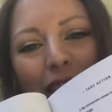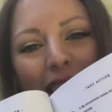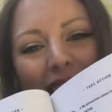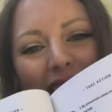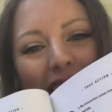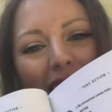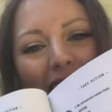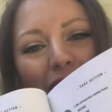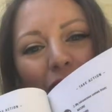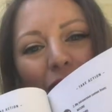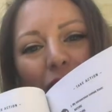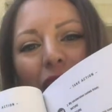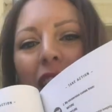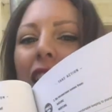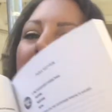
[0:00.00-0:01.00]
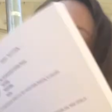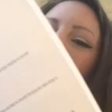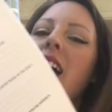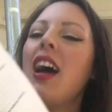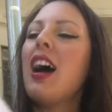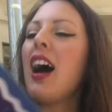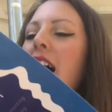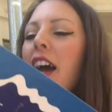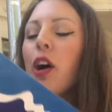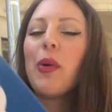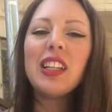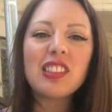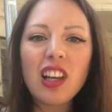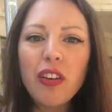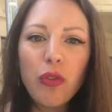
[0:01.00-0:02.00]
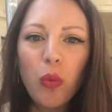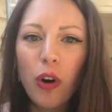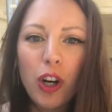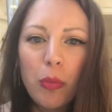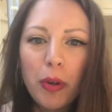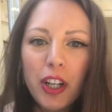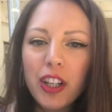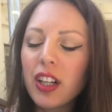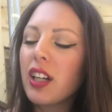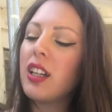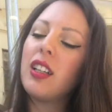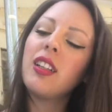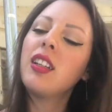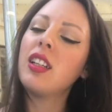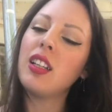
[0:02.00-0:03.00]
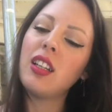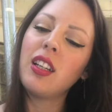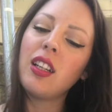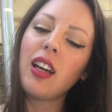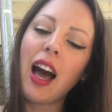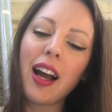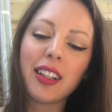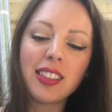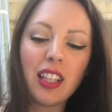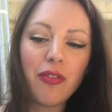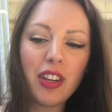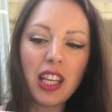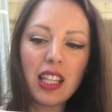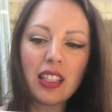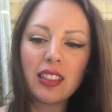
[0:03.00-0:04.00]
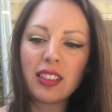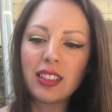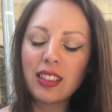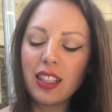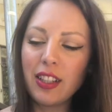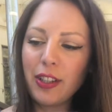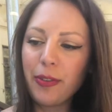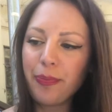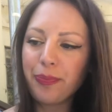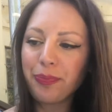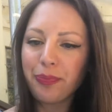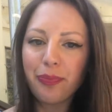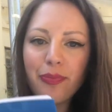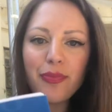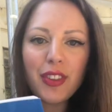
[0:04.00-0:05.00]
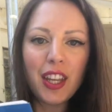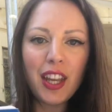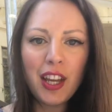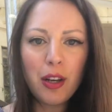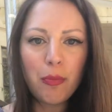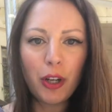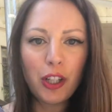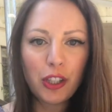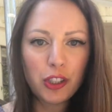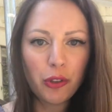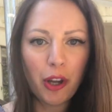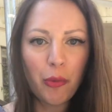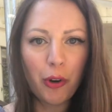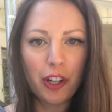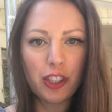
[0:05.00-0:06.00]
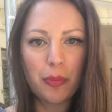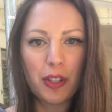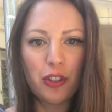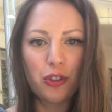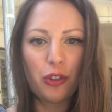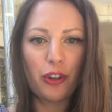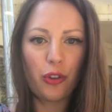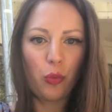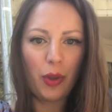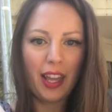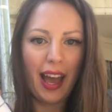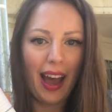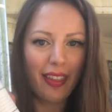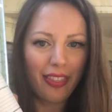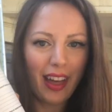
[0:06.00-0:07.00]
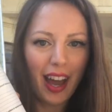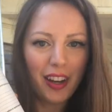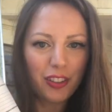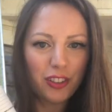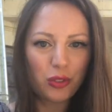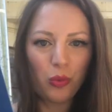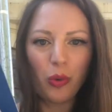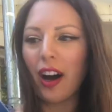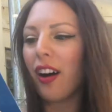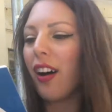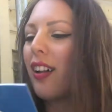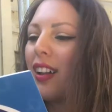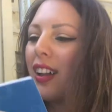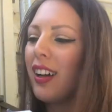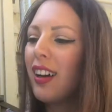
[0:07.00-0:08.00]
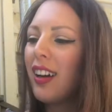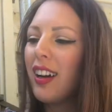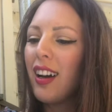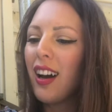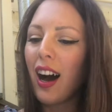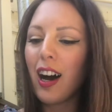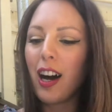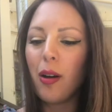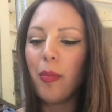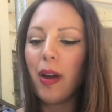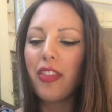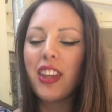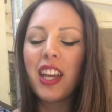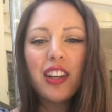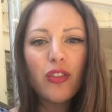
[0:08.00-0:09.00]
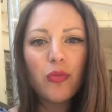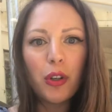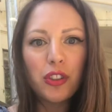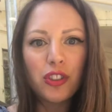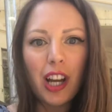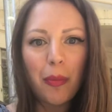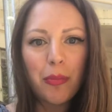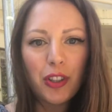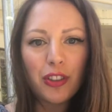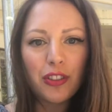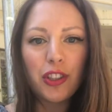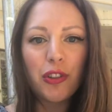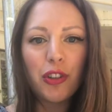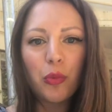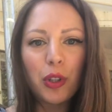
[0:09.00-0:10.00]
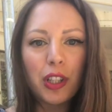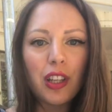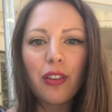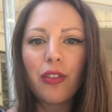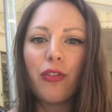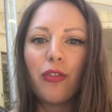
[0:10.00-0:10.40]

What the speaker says: stuff. I always love workbook activities in books, so I wanted to be sure that we had that as well. At the end of most chapters, you can really